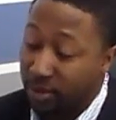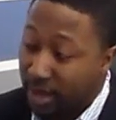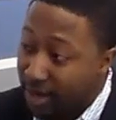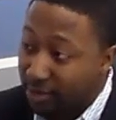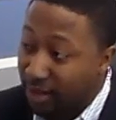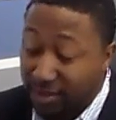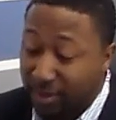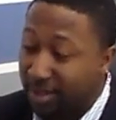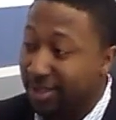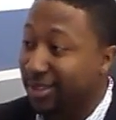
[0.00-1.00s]
those contracts
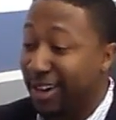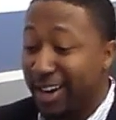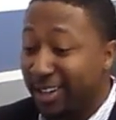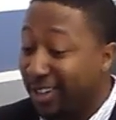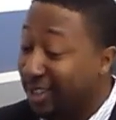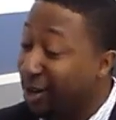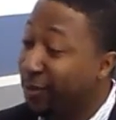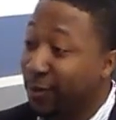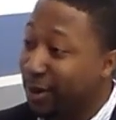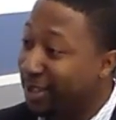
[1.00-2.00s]
because I had a
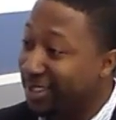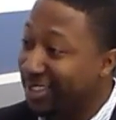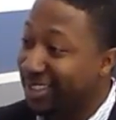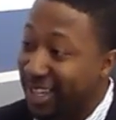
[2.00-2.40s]
ton of friends